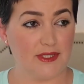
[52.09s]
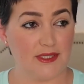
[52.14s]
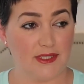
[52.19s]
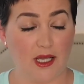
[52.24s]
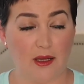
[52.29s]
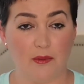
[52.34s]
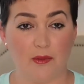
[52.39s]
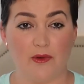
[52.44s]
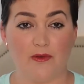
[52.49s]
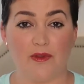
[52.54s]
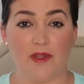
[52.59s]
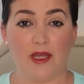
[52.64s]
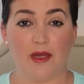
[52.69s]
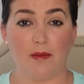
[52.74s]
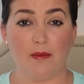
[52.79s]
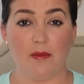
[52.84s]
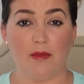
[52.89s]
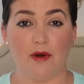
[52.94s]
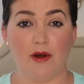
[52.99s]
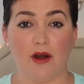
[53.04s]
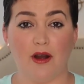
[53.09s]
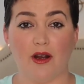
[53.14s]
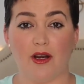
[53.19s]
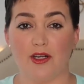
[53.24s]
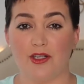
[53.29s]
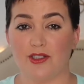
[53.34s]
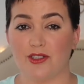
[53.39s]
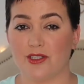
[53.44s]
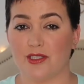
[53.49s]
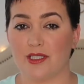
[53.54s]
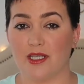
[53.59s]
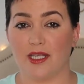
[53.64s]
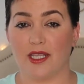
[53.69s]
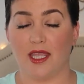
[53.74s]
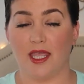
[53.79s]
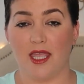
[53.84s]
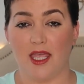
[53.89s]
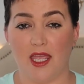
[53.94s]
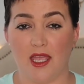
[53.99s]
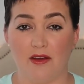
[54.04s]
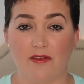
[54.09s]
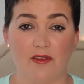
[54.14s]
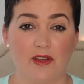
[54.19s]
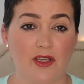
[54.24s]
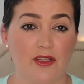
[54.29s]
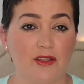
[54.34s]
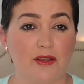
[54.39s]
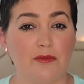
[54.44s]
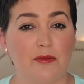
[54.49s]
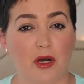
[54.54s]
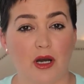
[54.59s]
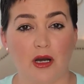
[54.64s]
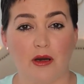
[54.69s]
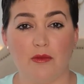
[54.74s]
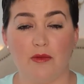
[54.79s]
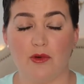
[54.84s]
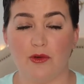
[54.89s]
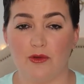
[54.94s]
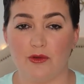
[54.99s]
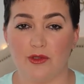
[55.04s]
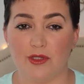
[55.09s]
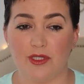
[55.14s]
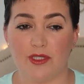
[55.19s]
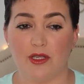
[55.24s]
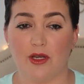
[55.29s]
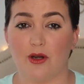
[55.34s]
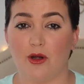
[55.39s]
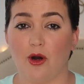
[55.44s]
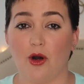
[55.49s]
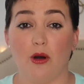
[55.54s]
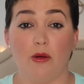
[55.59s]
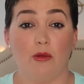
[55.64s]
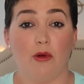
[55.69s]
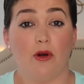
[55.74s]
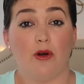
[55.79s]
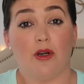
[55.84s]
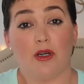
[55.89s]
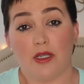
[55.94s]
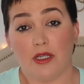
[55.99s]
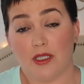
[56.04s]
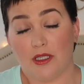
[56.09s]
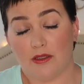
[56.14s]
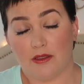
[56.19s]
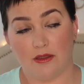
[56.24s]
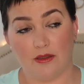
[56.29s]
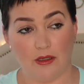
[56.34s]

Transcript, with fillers: Some of them are just like every other mom who is at home or